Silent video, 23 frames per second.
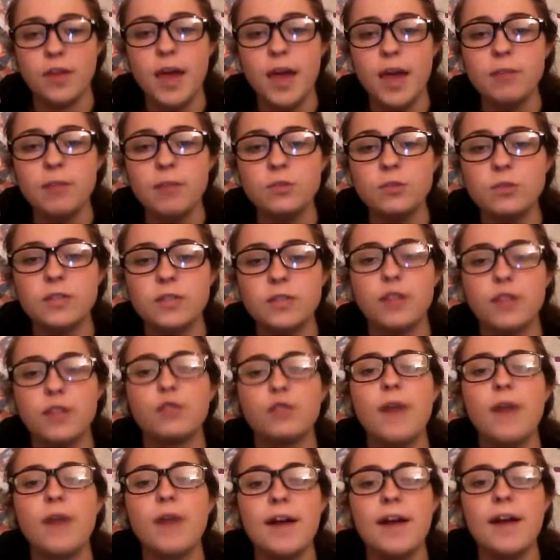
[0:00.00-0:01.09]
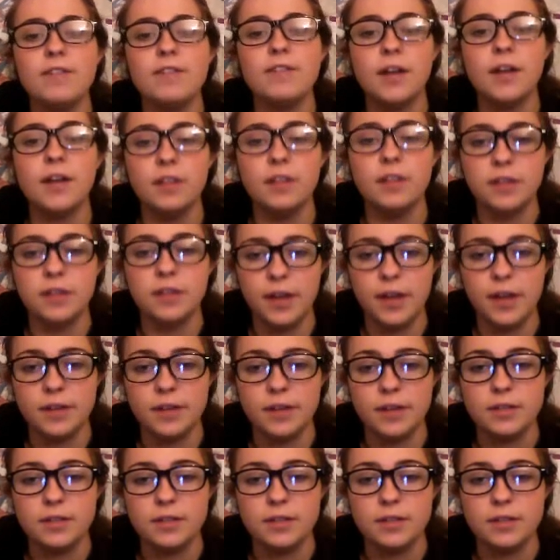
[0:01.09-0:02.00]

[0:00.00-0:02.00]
animals that thrived on the land.